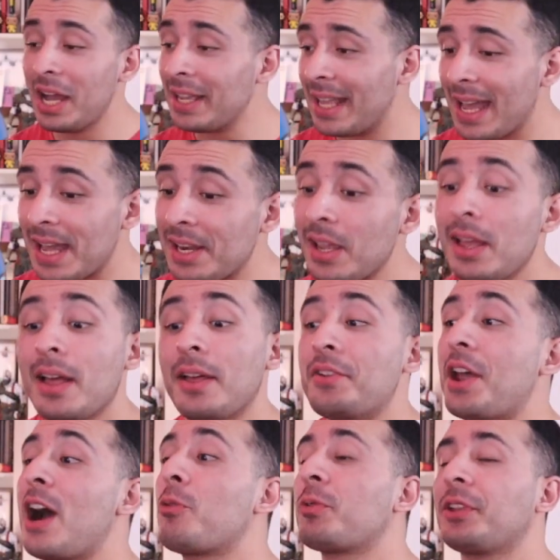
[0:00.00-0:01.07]
Again,
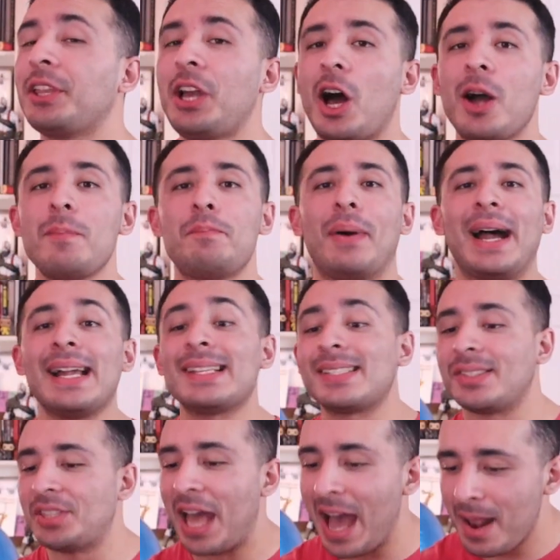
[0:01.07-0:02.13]
not really on
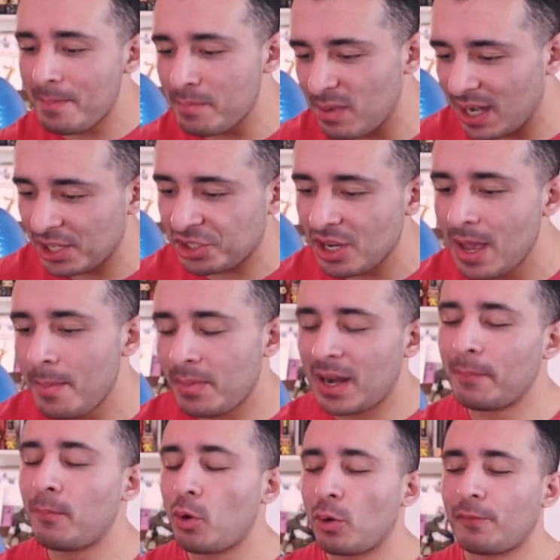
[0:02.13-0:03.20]
bikes that much, but
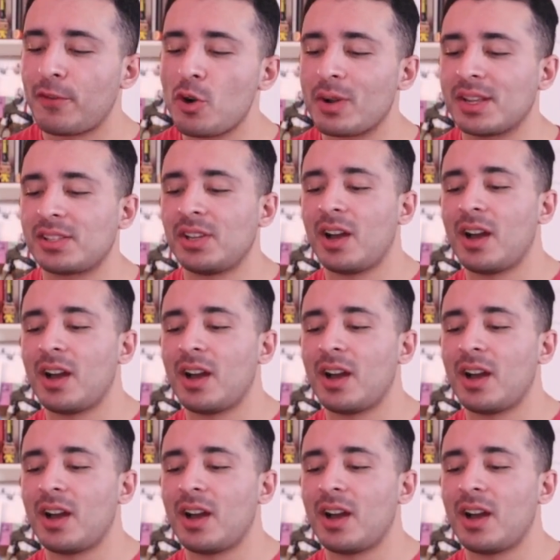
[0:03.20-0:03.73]
I'm more focused